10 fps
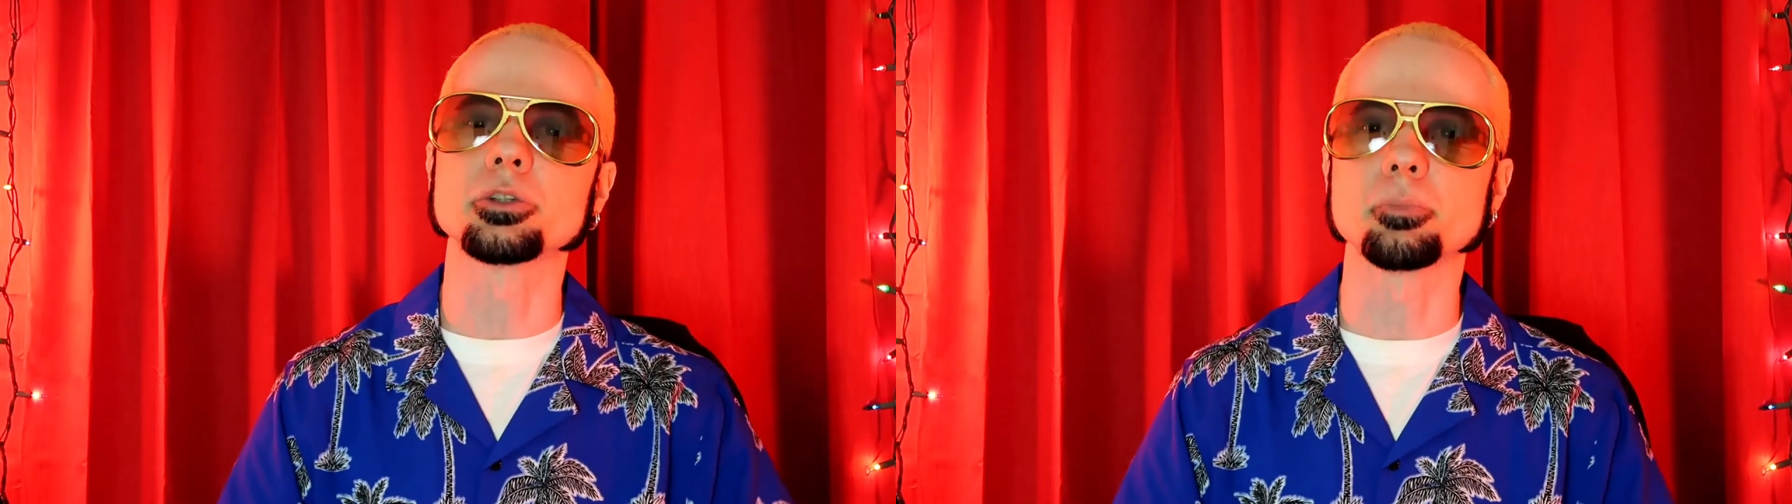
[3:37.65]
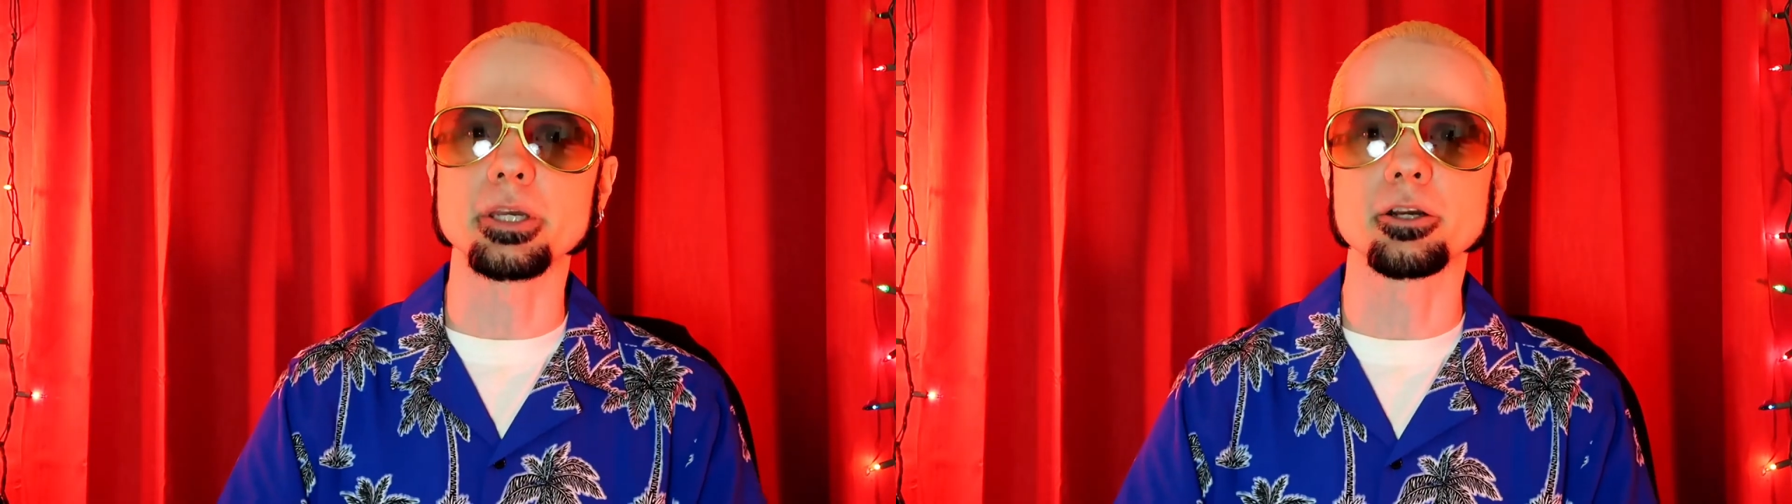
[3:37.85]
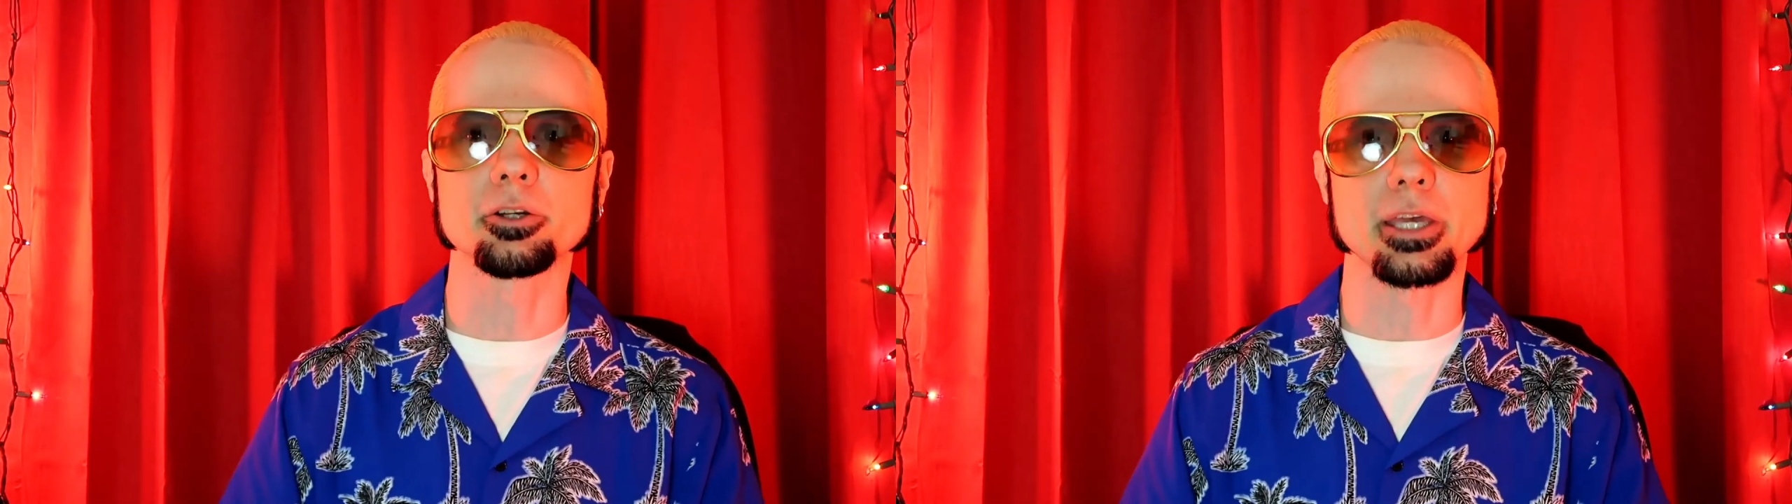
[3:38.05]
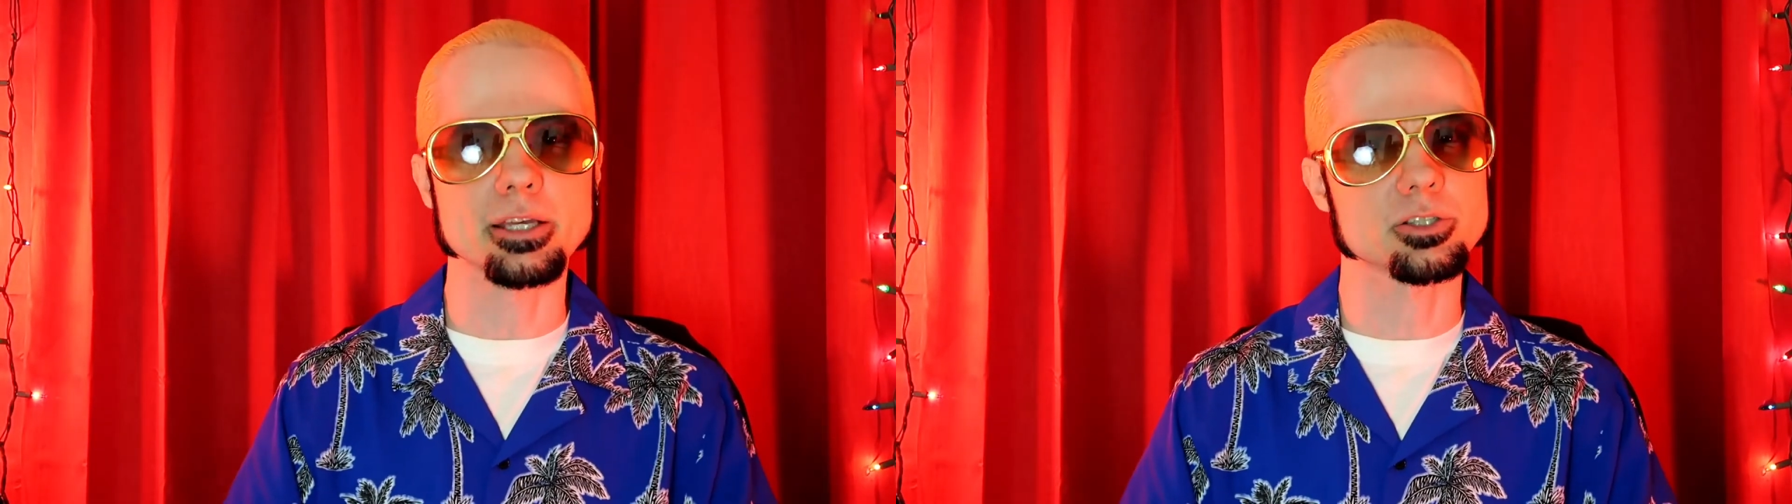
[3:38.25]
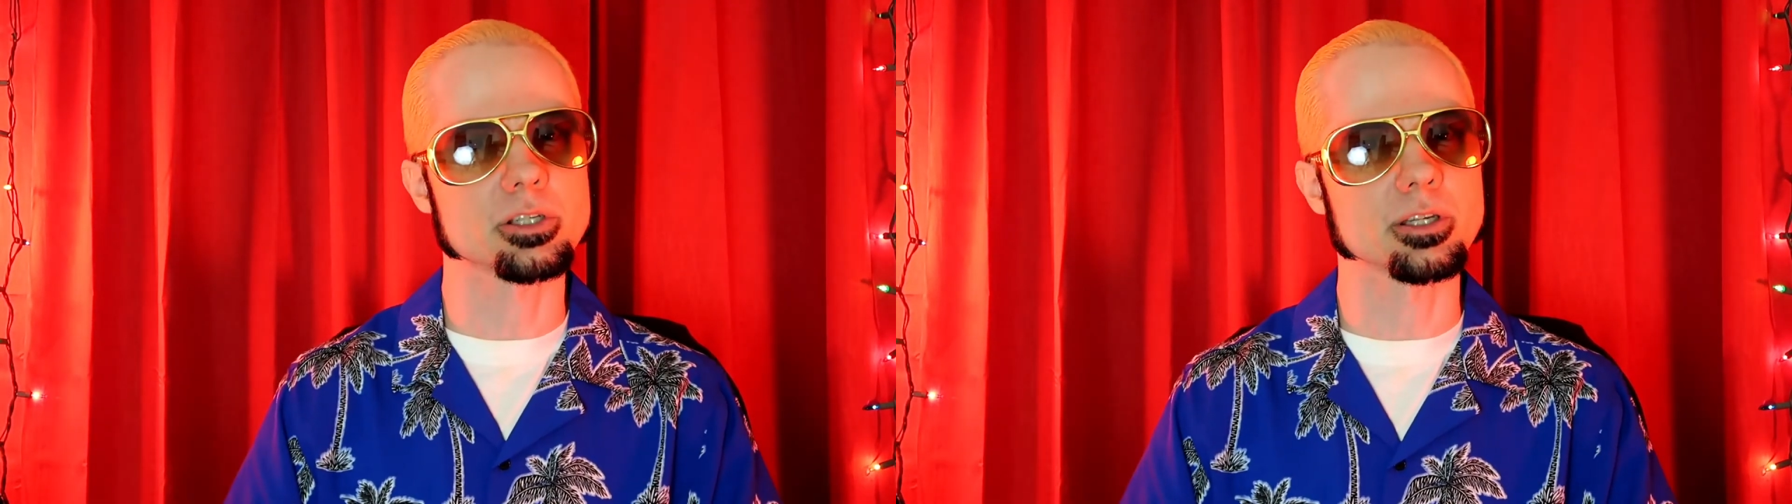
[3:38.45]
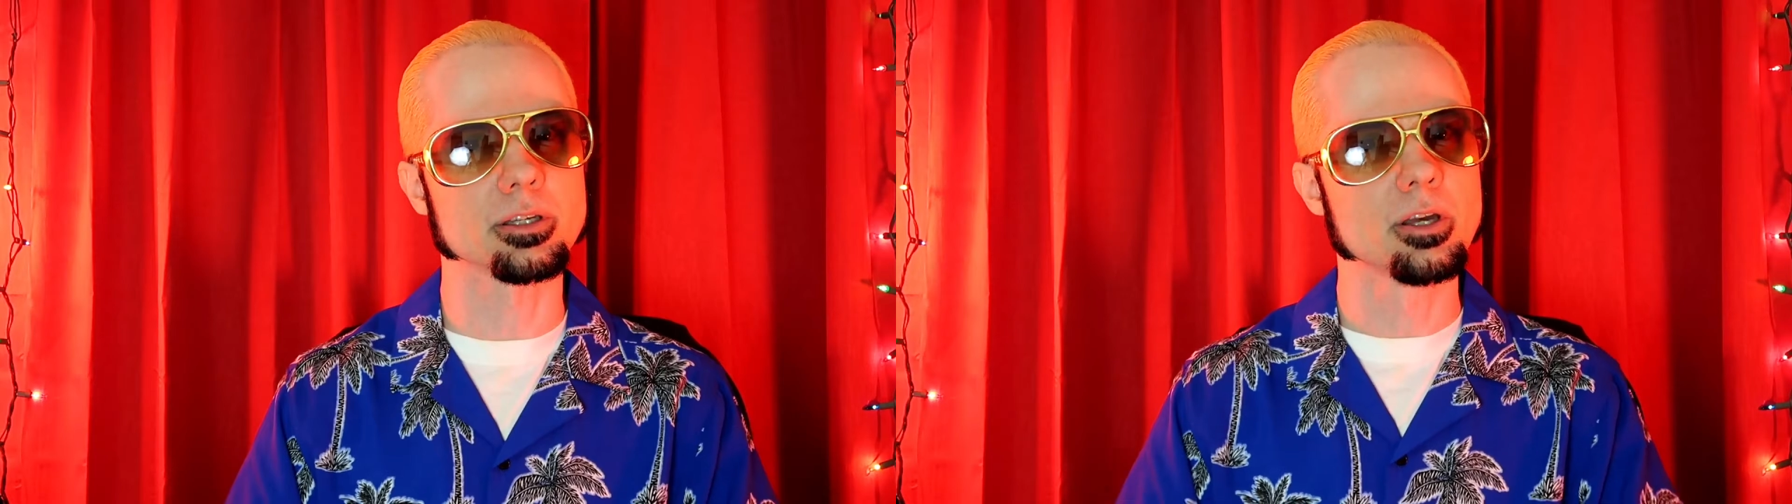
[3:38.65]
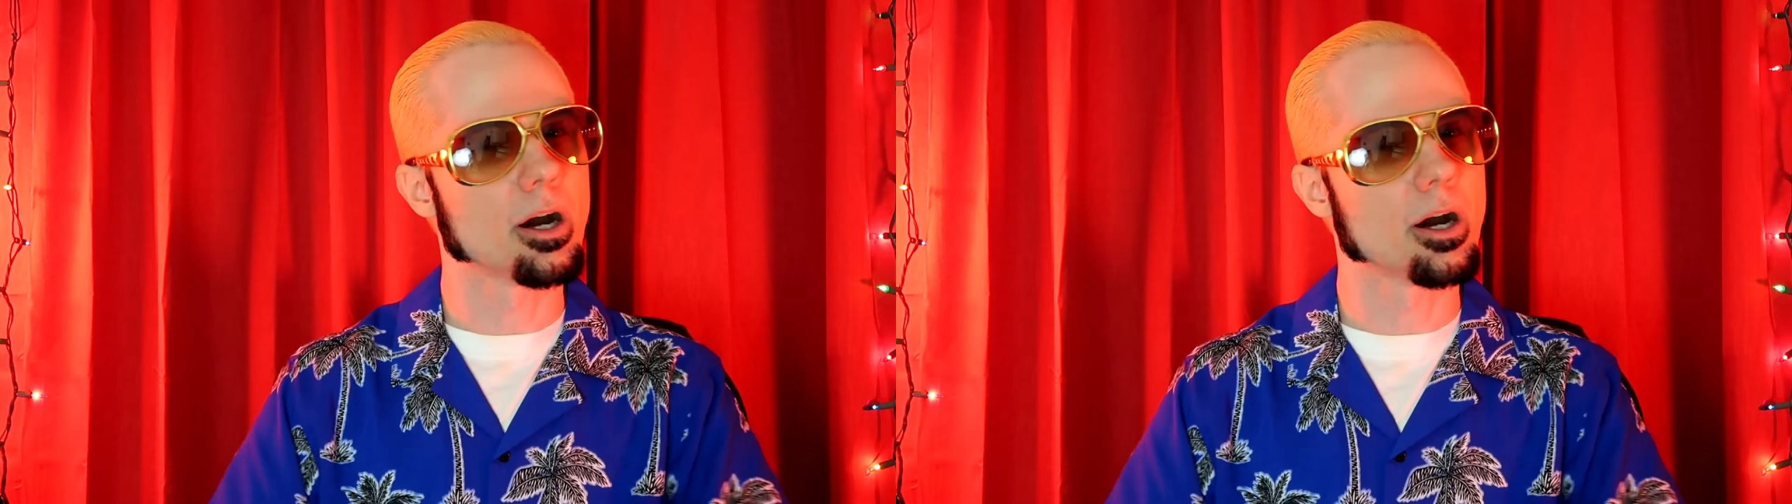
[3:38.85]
to be here guesting